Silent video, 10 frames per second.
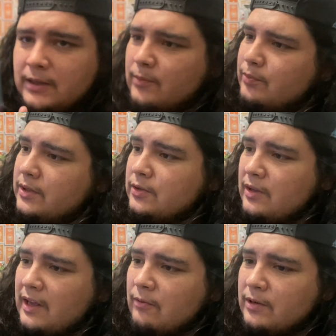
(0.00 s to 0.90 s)
but you
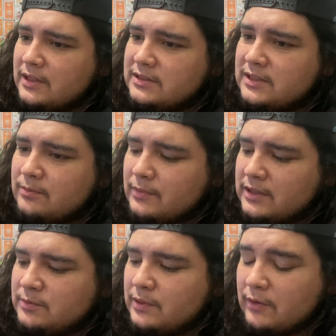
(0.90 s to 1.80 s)
can't really see
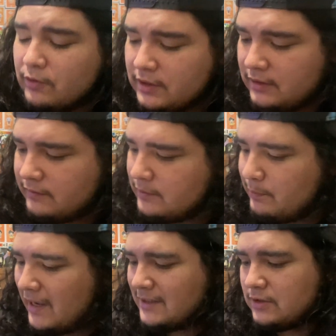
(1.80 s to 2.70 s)
much. But I really love the
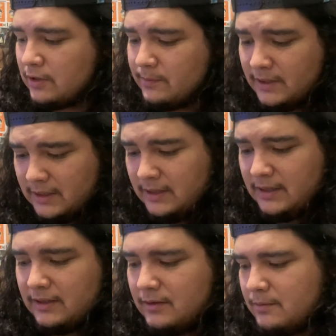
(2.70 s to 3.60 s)
box art
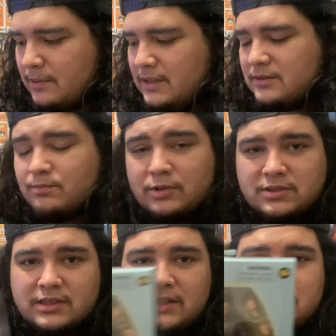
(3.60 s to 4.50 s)
because
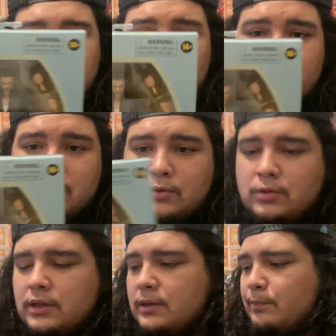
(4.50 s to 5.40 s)
most of these are blue,
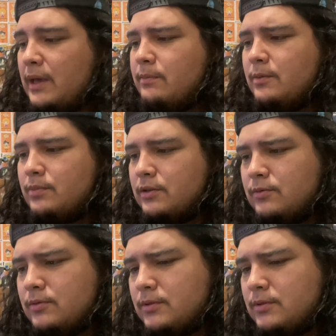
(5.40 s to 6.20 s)
baby blue,